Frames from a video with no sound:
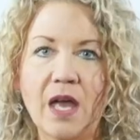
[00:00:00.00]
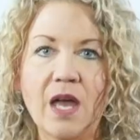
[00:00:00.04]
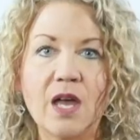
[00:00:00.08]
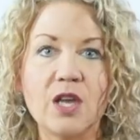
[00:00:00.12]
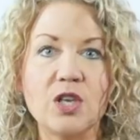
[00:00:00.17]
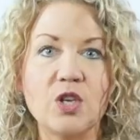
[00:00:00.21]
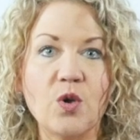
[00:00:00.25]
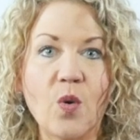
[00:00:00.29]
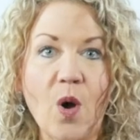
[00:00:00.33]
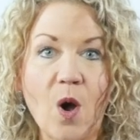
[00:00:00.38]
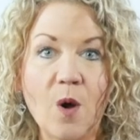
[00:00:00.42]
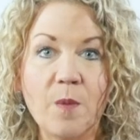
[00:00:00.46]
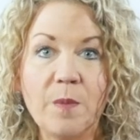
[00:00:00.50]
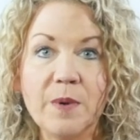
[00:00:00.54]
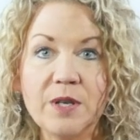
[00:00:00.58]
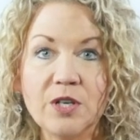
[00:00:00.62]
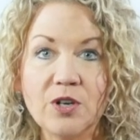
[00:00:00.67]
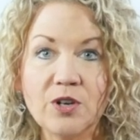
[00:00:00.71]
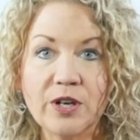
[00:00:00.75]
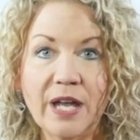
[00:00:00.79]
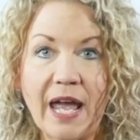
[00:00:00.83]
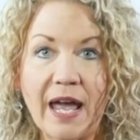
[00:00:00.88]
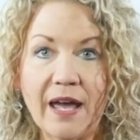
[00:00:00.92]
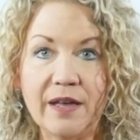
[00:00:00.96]
You open
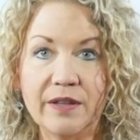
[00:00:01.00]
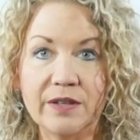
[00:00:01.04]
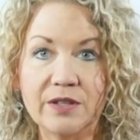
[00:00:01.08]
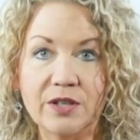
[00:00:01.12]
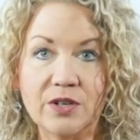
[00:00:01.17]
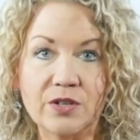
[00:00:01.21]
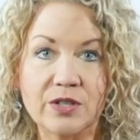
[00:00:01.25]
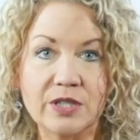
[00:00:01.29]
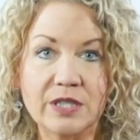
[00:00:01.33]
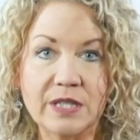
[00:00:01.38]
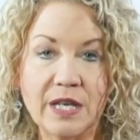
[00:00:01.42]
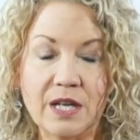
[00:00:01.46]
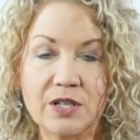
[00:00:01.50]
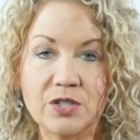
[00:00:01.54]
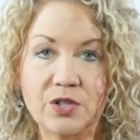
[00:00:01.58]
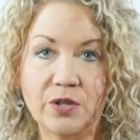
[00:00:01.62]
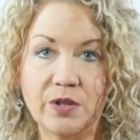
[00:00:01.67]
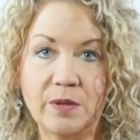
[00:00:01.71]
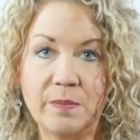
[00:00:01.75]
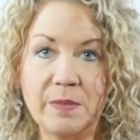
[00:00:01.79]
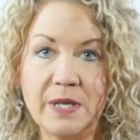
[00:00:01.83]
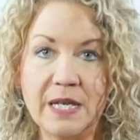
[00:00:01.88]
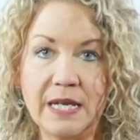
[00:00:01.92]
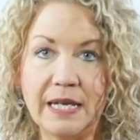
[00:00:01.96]
your calendar to schedule the
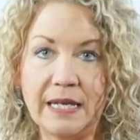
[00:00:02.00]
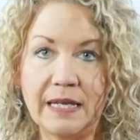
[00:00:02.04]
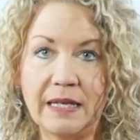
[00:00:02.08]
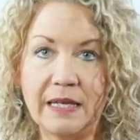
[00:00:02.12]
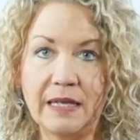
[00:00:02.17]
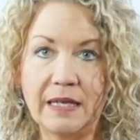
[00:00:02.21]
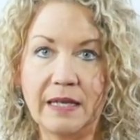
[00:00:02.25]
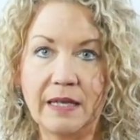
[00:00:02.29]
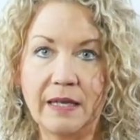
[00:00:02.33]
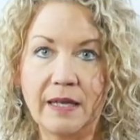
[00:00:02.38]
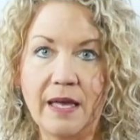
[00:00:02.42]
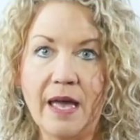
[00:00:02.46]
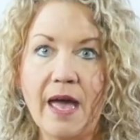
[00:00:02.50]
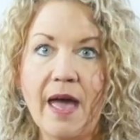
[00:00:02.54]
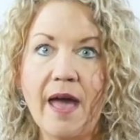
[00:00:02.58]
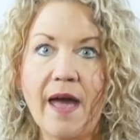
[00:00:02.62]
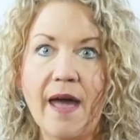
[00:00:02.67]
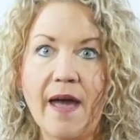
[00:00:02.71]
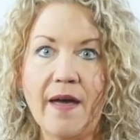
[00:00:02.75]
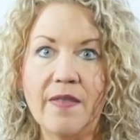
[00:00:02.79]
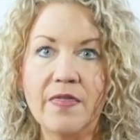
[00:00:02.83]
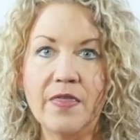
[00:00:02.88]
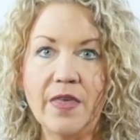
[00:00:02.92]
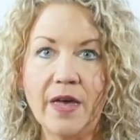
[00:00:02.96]
meeting,
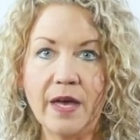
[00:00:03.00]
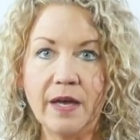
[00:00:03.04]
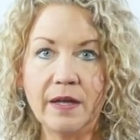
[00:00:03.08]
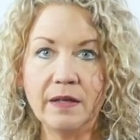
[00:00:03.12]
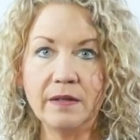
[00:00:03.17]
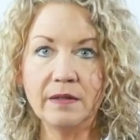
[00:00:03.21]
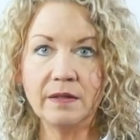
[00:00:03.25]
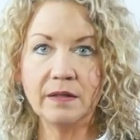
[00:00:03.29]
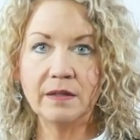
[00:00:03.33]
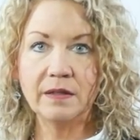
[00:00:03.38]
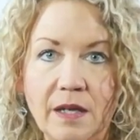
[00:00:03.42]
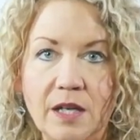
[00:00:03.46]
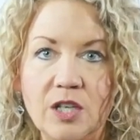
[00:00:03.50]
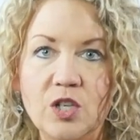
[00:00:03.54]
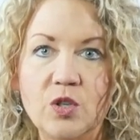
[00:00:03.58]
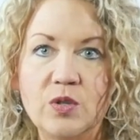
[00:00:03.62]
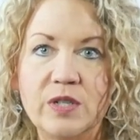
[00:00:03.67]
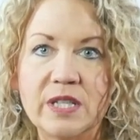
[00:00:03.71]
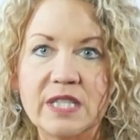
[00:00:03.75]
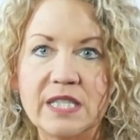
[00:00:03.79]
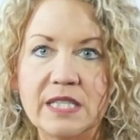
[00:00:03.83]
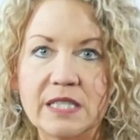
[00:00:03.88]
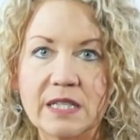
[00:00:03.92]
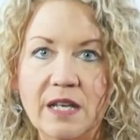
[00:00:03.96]
and then you
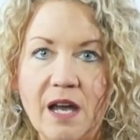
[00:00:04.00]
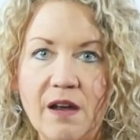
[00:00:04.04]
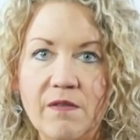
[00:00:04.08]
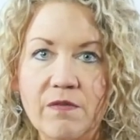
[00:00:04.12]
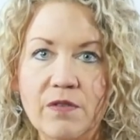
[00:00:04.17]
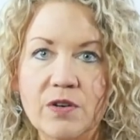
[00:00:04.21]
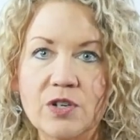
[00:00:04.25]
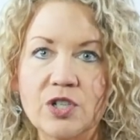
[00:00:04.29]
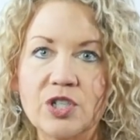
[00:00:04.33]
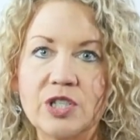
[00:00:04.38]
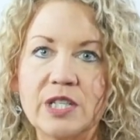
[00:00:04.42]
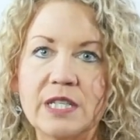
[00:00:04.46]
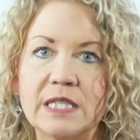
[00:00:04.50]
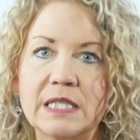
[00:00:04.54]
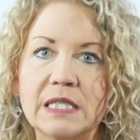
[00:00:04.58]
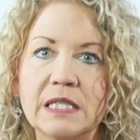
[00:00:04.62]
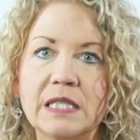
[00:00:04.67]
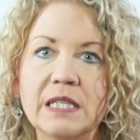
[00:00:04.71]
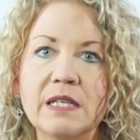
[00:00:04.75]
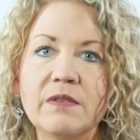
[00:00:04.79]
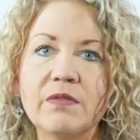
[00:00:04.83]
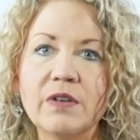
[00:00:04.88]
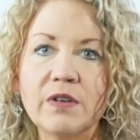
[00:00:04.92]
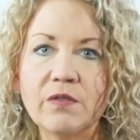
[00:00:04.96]
discover she's
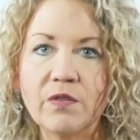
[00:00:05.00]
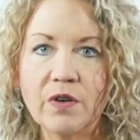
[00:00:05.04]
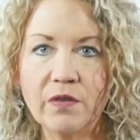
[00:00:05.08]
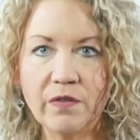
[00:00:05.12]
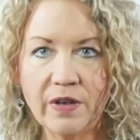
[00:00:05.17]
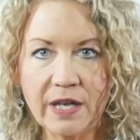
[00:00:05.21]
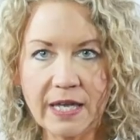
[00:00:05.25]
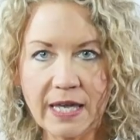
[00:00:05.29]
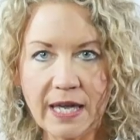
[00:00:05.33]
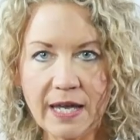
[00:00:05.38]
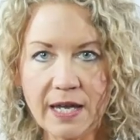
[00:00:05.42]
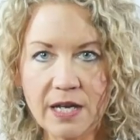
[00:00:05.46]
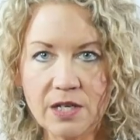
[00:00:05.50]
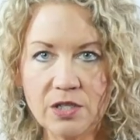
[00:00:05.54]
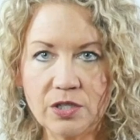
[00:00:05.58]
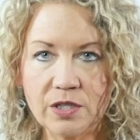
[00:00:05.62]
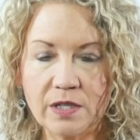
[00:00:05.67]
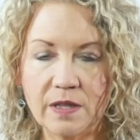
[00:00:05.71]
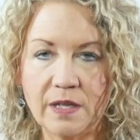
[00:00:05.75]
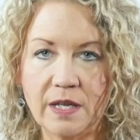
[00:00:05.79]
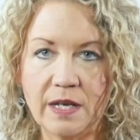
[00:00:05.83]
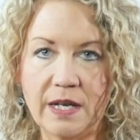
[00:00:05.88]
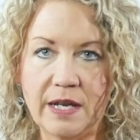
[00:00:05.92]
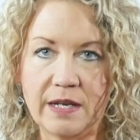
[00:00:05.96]
leaving for vacation
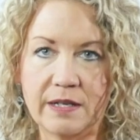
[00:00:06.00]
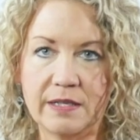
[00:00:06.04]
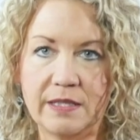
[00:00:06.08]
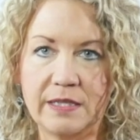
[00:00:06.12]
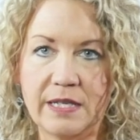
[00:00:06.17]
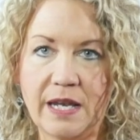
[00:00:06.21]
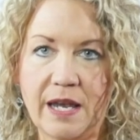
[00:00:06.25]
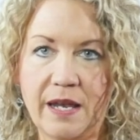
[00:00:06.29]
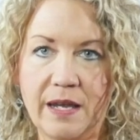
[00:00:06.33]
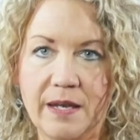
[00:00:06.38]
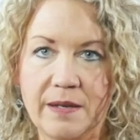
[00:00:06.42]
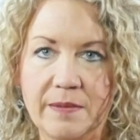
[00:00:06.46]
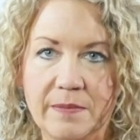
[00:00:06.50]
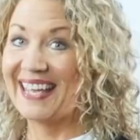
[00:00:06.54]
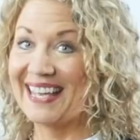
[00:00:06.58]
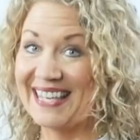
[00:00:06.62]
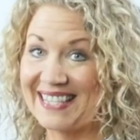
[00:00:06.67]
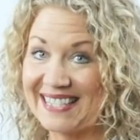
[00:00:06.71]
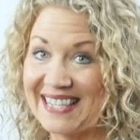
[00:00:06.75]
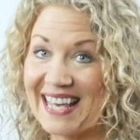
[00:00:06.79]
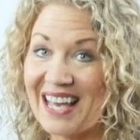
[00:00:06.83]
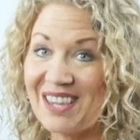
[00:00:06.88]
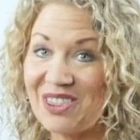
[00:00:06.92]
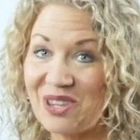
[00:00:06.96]
the next day.
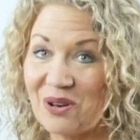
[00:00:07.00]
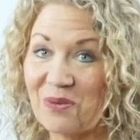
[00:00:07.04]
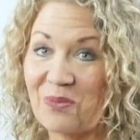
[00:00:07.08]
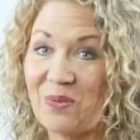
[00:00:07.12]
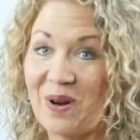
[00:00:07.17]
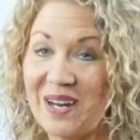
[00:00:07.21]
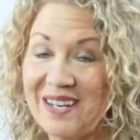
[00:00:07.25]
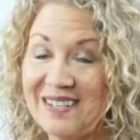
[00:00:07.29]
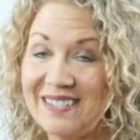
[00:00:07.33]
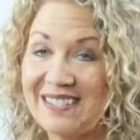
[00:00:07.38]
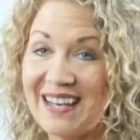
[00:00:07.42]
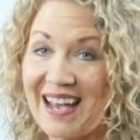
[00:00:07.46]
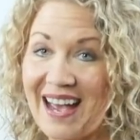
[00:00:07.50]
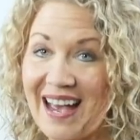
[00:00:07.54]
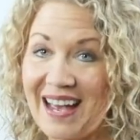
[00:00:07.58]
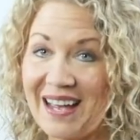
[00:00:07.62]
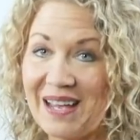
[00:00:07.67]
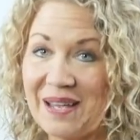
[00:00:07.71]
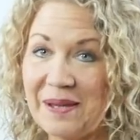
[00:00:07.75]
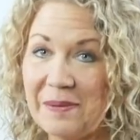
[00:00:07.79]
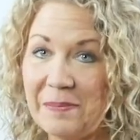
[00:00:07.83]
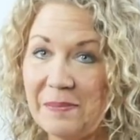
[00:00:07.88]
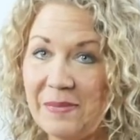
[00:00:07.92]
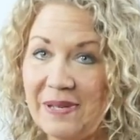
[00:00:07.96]
Is that the right
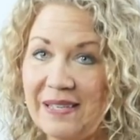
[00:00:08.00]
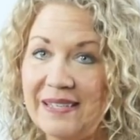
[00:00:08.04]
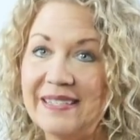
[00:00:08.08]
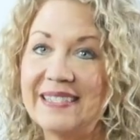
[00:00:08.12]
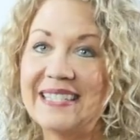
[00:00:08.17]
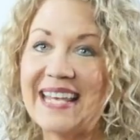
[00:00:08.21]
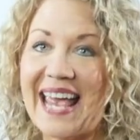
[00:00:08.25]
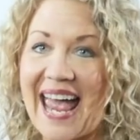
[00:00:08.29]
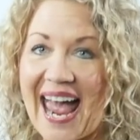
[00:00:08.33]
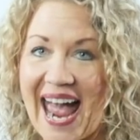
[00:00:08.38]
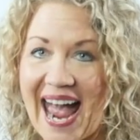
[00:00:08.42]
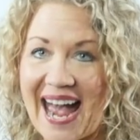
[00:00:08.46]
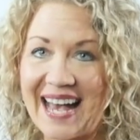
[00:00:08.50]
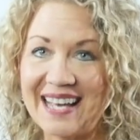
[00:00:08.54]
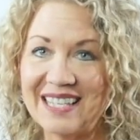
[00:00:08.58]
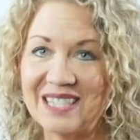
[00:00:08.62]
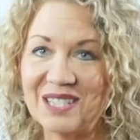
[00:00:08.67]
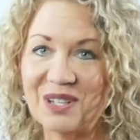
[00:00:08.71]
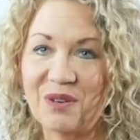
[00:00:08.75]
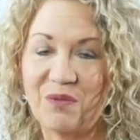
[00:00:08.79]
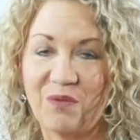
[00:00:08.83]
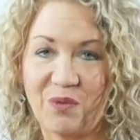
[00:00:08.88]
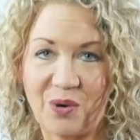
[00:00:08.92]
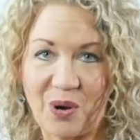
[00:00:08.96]
time to
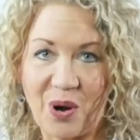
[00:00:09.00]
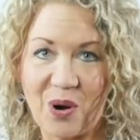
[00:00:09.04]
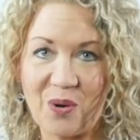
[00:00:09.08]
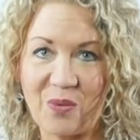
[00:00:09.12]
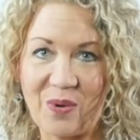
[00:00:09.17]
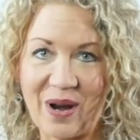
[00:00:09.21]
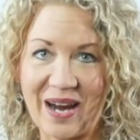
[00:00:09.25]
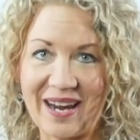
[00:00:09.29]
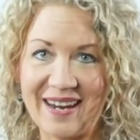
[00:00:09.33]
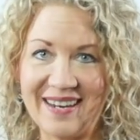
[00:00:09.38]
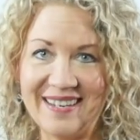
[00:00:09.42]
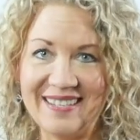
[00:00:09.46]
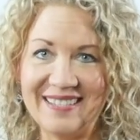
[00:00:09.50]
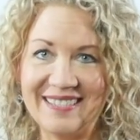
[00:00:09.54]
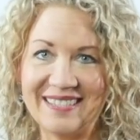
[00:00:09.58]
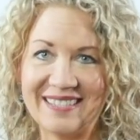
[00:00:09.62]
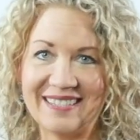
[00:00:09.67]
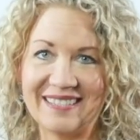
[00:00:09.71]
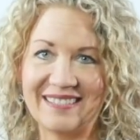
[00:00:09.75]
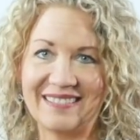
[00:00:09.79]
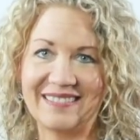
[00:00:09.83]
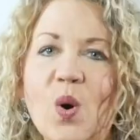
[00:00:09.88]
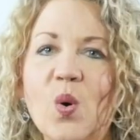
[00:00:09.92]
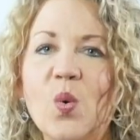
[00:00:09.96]
ask for a raise?
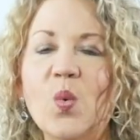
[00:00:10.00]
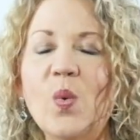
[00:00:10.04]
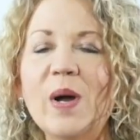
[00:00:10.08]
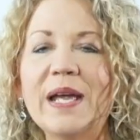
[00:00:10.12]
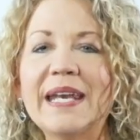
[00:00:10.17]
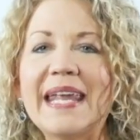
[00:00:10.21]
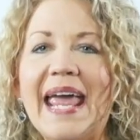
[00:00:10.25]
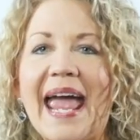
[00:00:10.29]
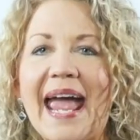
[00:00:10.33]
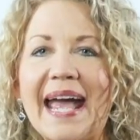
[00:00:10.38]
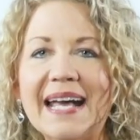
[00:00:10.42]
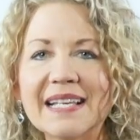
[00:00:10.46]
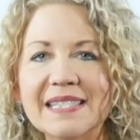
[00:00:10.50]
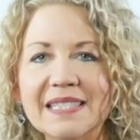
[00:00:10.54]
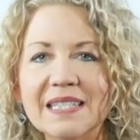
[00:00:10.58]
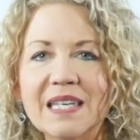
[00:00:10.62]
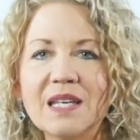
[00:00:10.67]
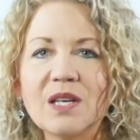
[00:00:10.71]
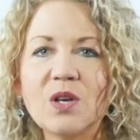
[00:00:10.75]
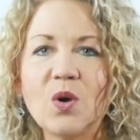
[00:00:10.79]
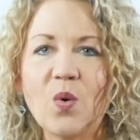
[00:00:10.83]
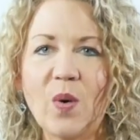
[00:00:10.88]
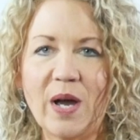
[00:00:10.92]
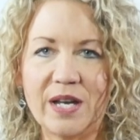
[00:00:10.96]
When
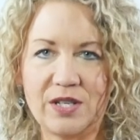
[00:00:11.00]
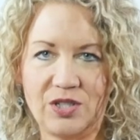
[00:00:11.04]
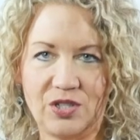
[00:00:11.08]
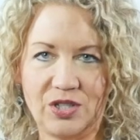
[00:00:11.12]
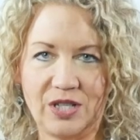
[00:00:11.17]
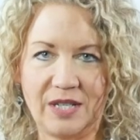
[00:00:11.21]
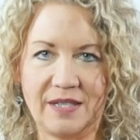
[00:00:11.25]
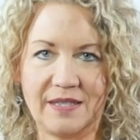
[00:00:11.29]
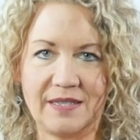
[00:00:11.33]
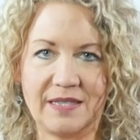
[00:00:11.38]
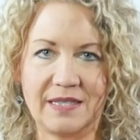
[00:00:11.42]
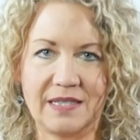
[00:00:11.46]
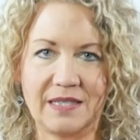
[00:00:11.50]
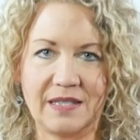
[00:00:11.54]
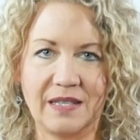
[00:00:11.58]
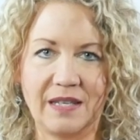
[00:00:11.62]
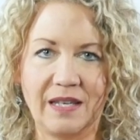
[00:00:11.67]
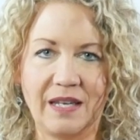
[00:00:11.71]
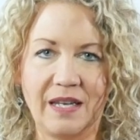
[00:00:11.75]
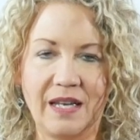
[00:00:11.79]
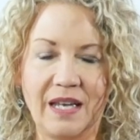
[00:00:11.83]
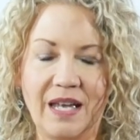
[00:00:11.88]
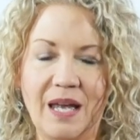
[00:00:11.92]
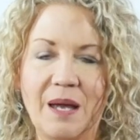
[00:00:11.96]
asking questions,
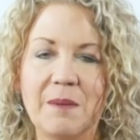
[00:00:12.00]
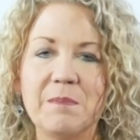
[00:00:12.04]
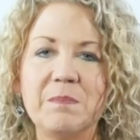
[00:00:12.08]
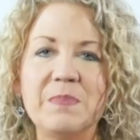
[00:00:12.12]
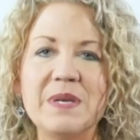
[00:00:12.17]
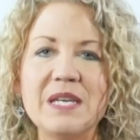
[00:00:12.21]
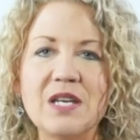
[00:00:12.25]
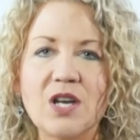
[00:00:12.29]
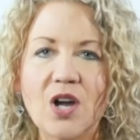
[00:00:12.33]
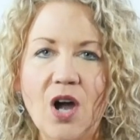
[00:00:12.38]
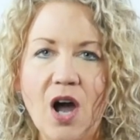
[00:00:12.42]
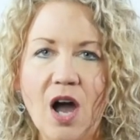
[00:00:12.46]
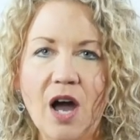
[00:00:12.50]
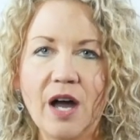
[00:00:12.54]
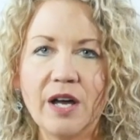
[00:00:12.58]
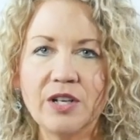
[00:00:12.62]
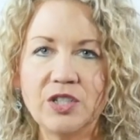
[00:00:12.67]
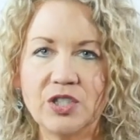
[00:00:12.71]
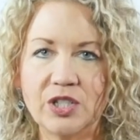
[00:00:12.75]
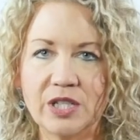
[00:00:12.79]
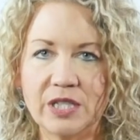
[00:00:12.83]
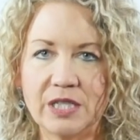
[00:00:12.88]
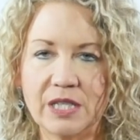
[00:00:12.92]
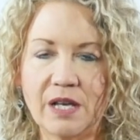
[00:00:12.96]
be
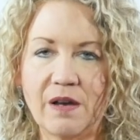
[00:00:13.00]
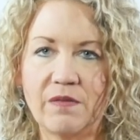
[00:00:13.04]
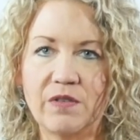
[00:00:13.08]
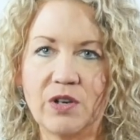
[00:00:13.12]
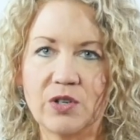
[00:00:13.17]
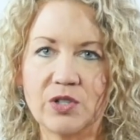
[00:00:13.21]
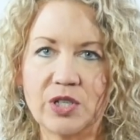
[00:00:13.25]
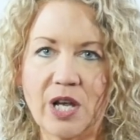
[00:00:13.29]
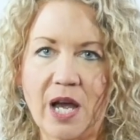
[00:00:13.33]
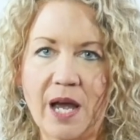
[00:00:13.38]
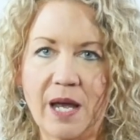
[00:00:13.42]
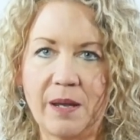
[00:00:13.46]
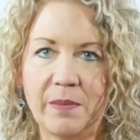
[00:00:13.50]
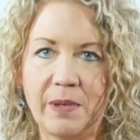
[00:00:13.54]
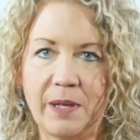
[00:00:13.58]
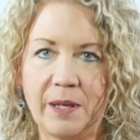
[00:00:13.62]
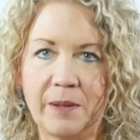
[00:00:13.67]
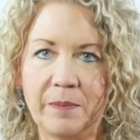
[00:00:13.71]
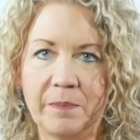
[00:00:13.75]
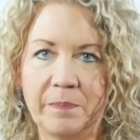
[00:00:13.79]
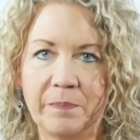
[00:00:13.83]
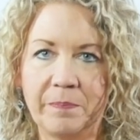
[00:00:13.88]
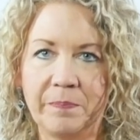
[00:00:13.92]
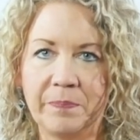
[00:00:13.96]
conscious of your
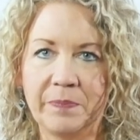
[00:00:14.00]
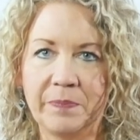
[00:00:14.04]
timing.